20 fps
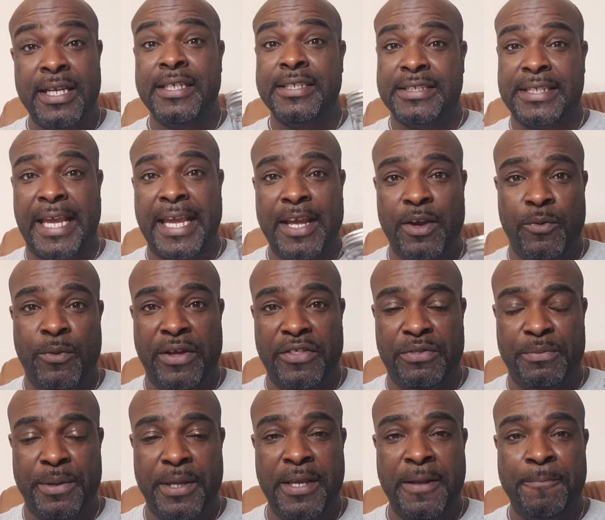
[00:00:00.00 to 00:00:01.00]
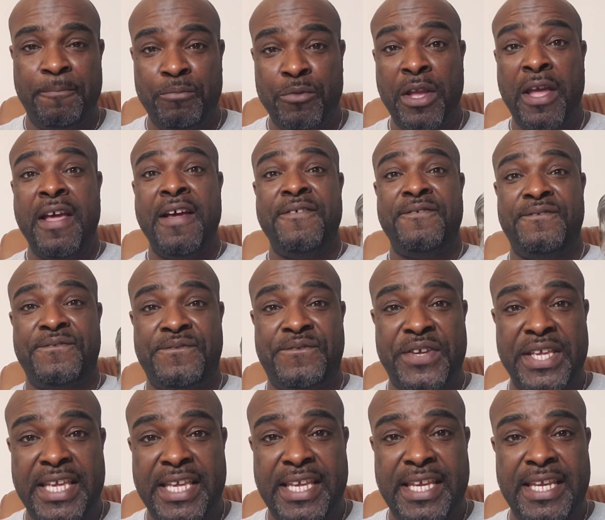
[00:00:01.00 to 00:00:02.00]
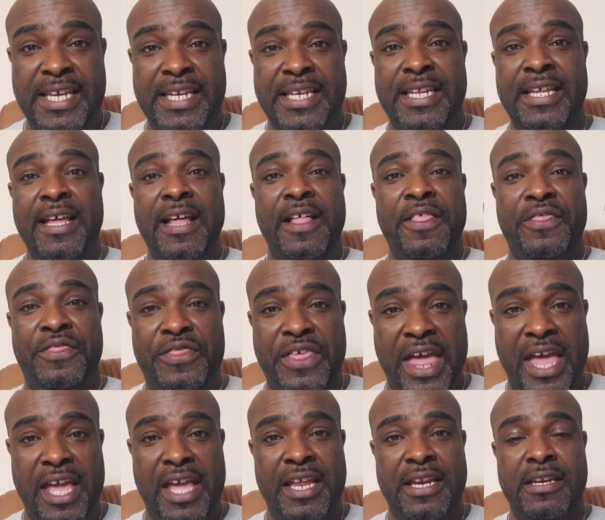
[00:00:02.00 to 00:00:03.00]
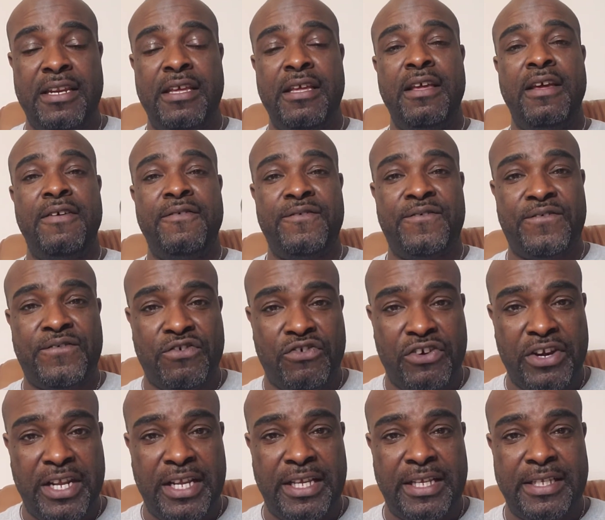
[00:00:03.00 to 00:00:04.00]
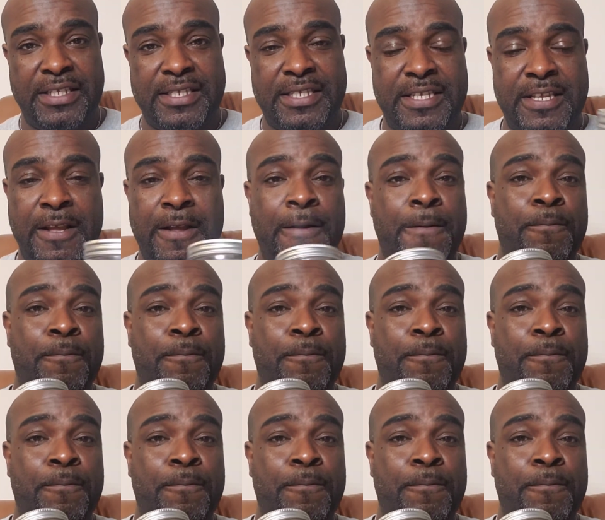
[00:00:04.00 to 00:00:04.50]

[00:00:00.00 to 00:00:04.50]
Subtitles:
Say it with me. Feed, then freeze.